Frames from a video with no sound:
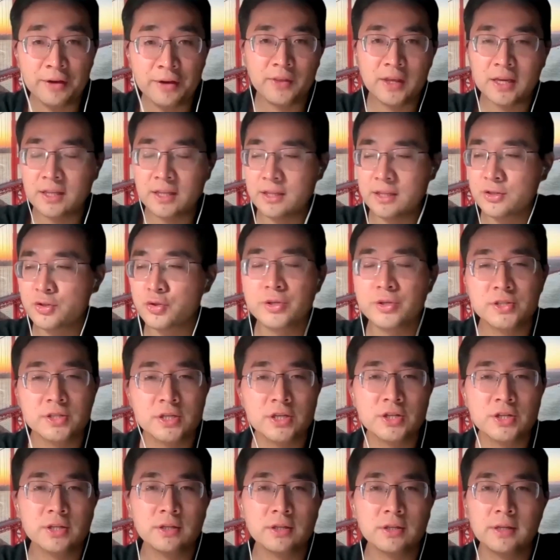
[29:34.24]
think the
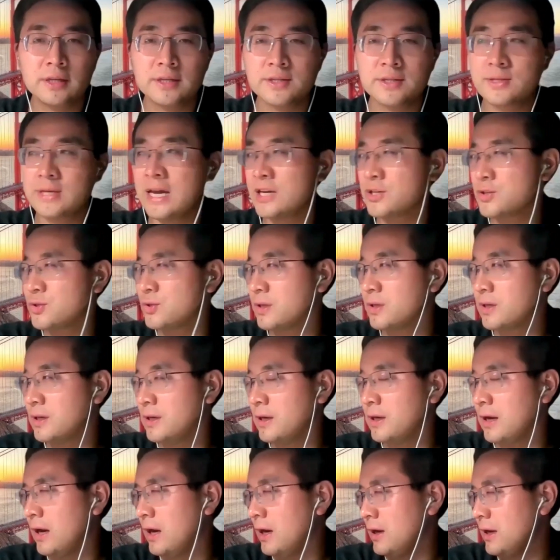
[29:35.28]
transition is
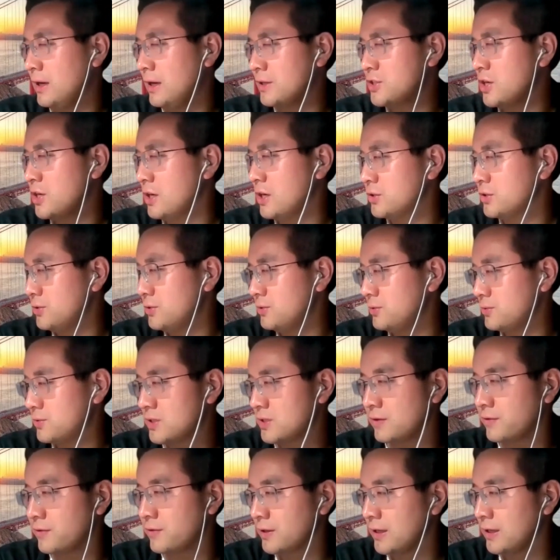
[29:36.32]
actually I talked to
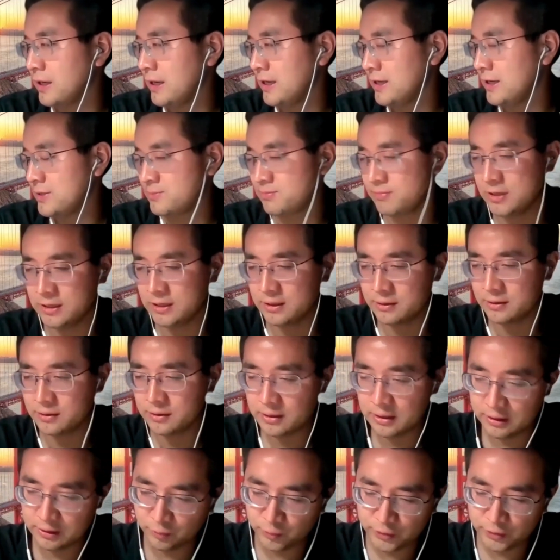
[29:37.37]
several guys,
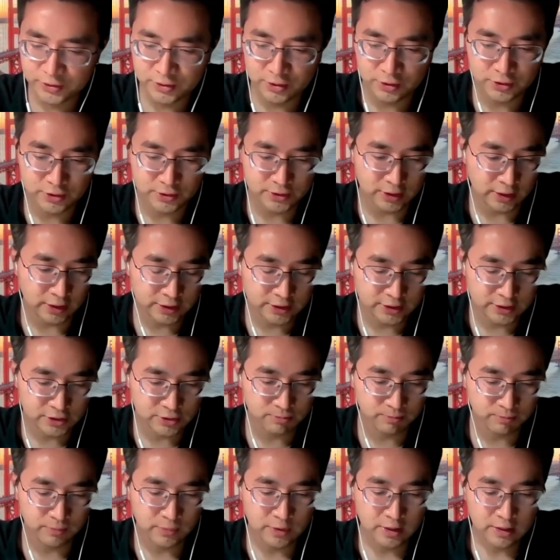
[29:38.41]
research scientists.